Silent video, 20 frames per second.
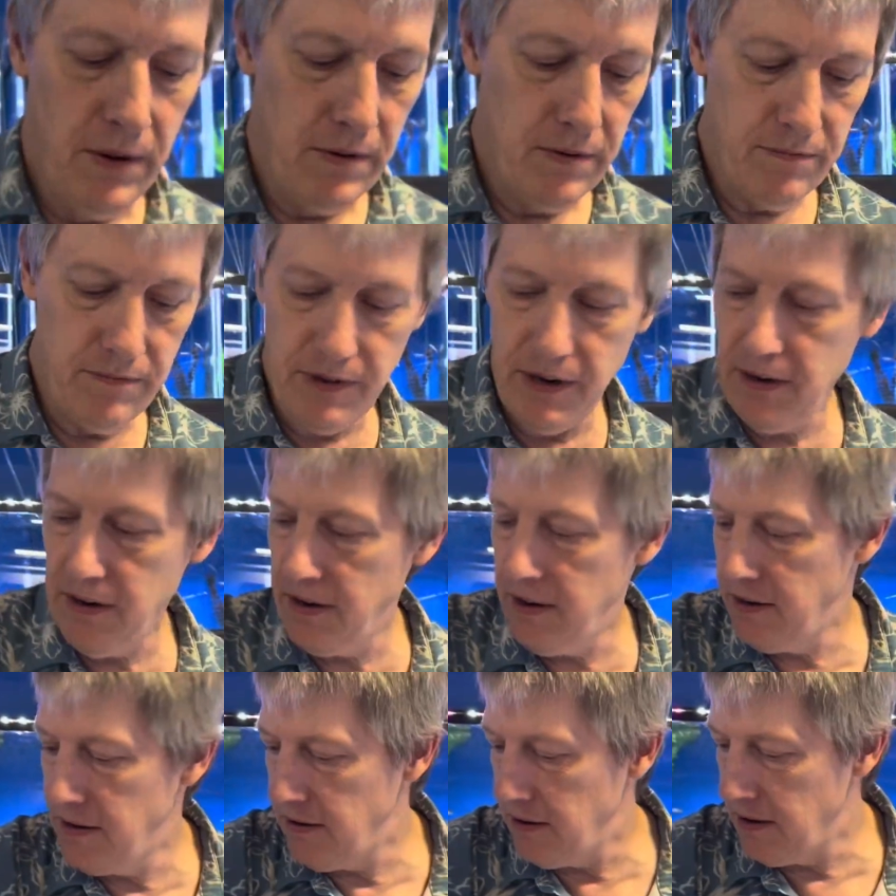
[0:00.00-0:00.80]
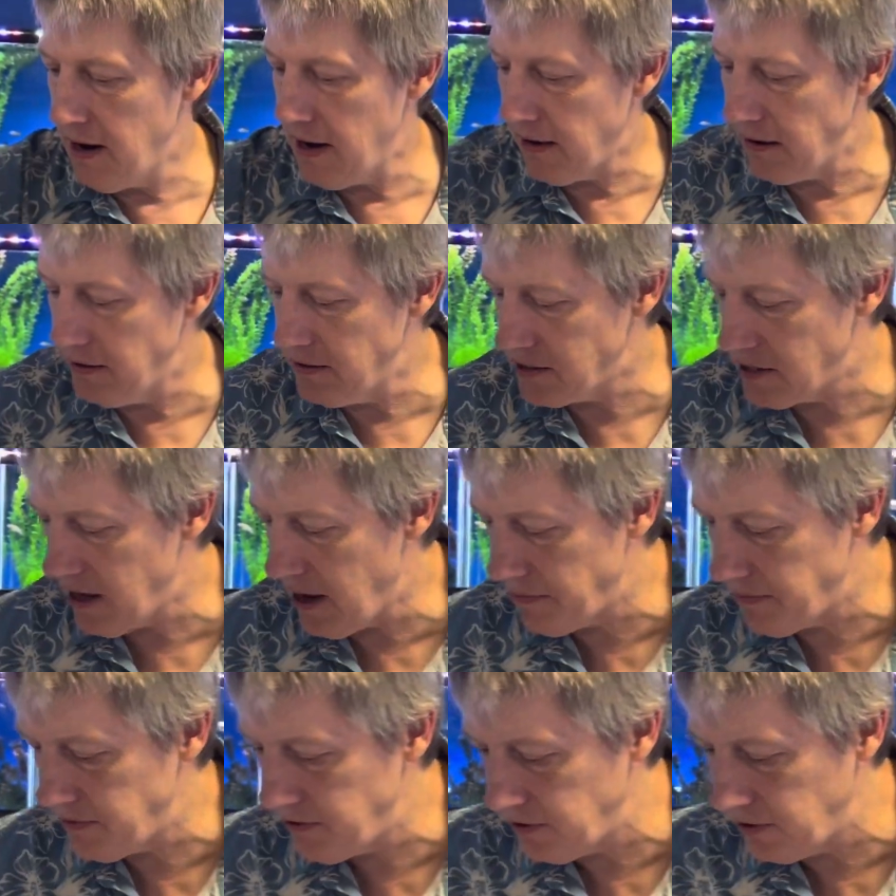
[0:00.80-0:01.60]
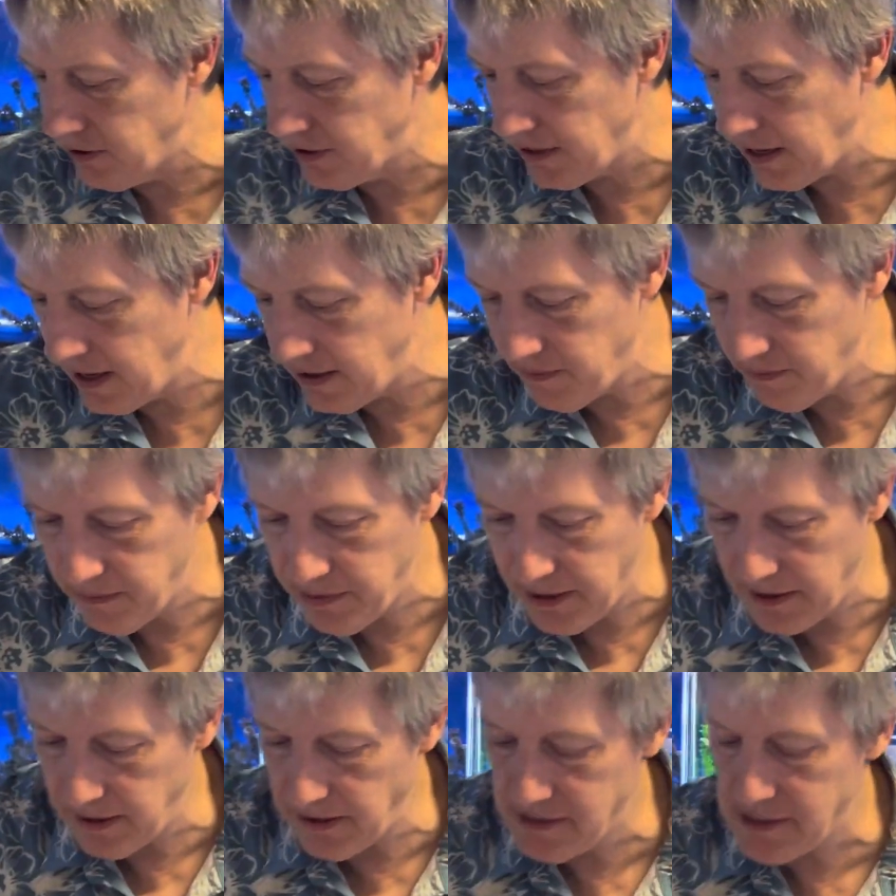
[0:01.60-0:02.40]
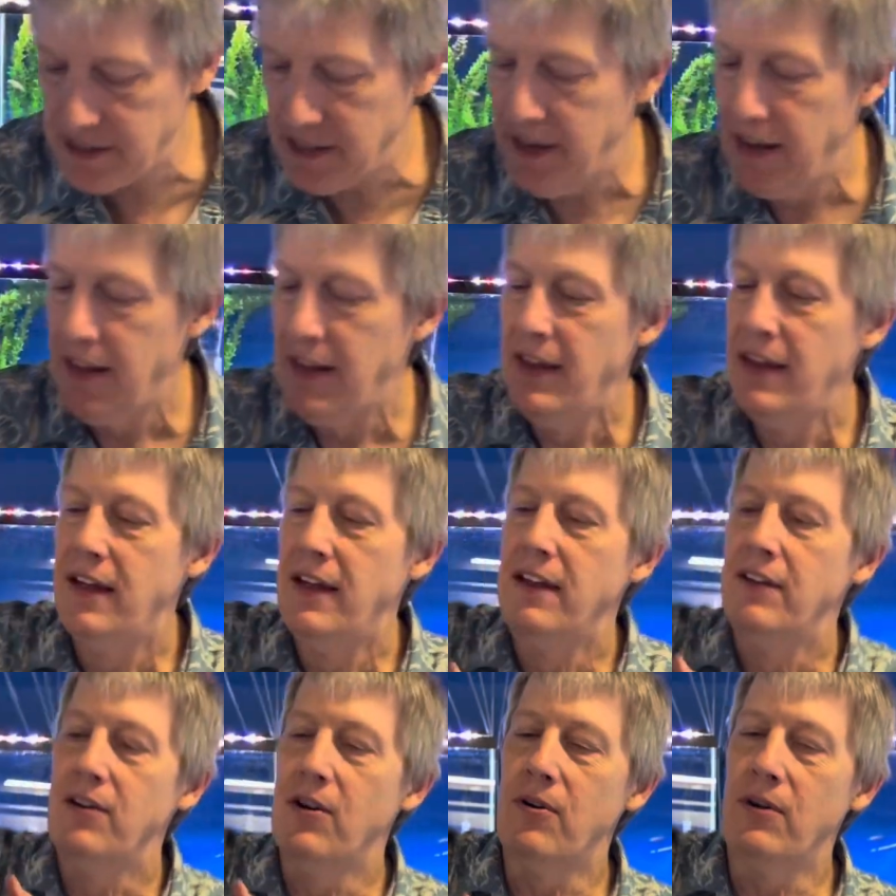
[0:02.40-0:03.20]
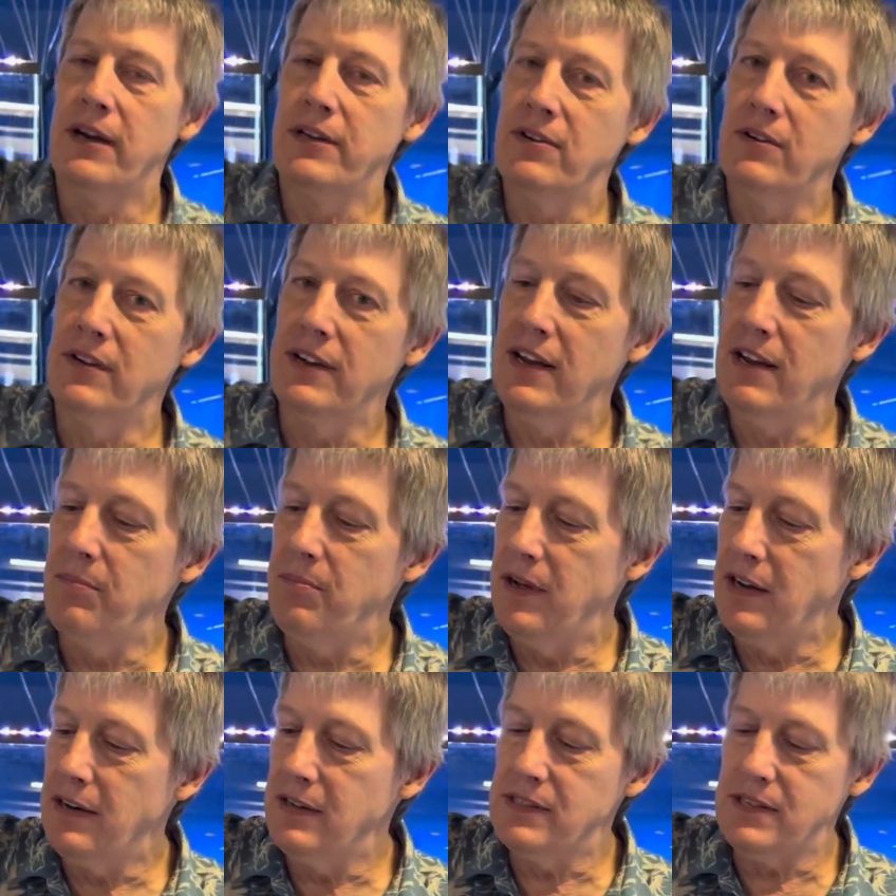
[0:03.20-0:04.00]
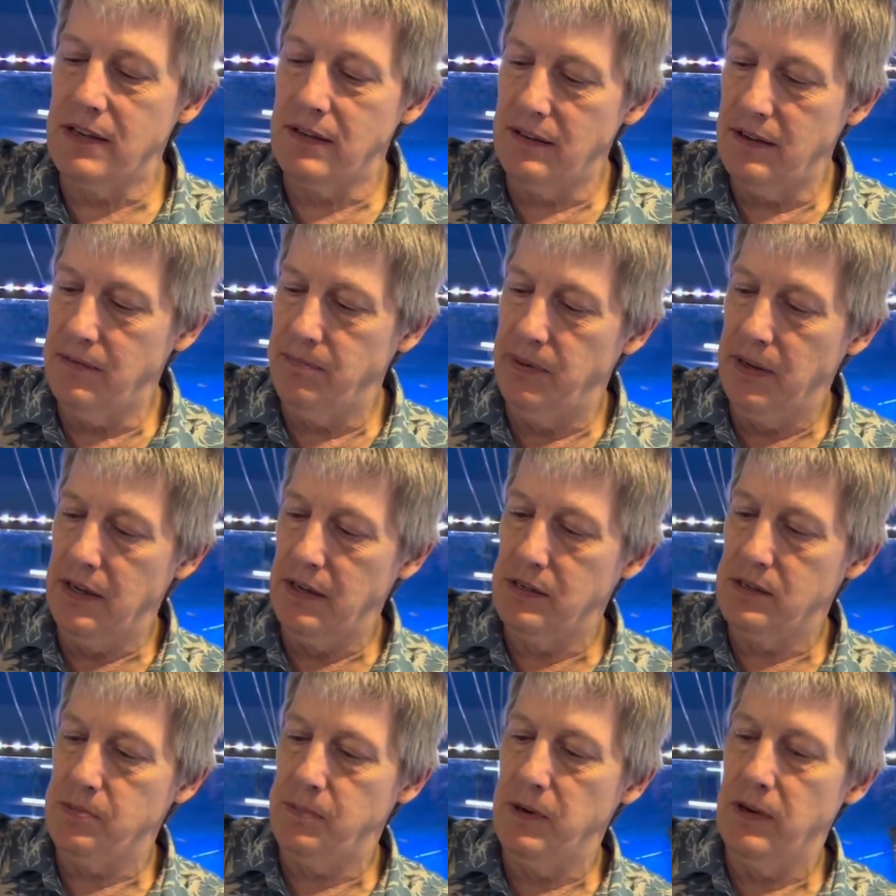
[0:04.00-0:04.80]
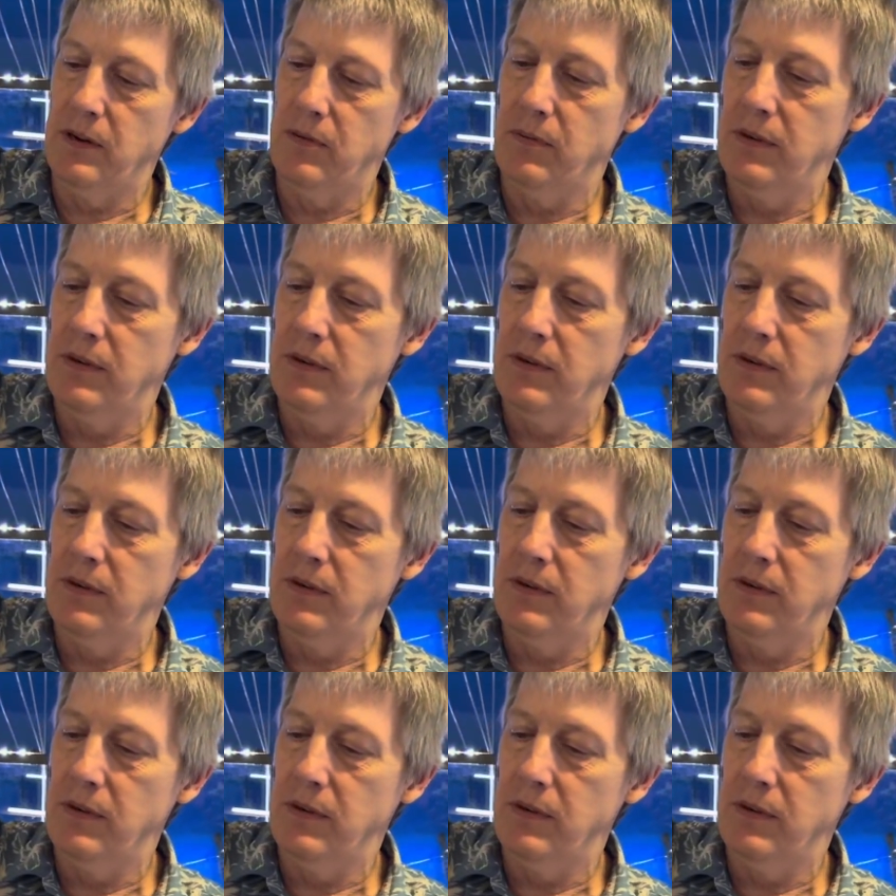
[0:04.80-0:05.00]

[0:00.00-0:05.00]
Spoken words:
very not going to stop to look at them. Bettas. No, I don't hate bettas. I love bettas, but